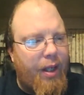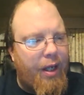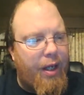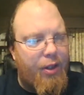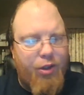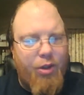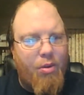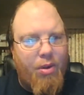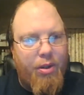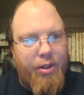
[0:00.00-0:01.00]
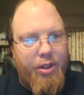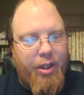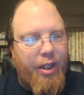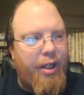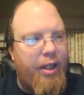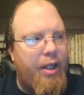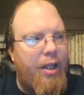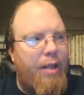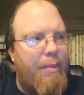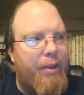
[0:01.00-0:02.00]
uh, so you all could see.
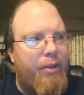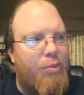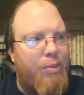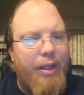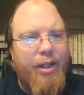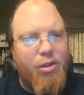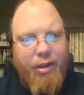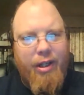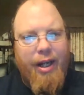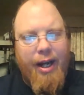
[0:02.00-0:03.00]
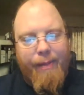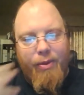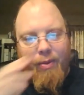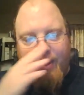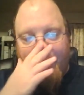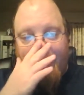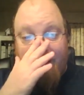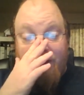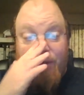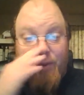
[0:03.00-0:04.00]
But there's plenty of screen caps and
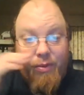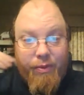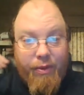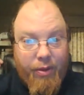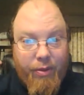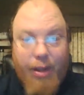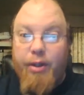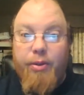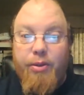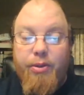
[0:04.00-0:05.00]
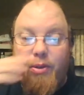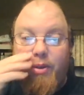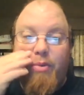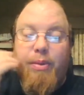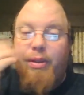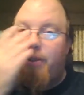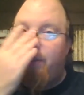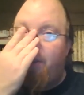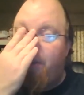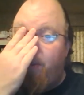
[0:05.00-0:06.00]
whatnot to view on YouTube
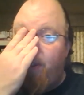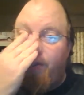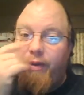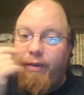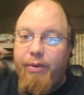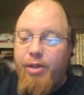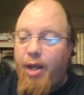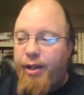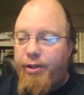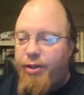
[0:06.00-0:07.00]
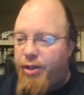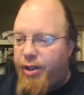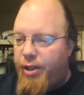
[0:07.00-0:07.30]
and other review sites.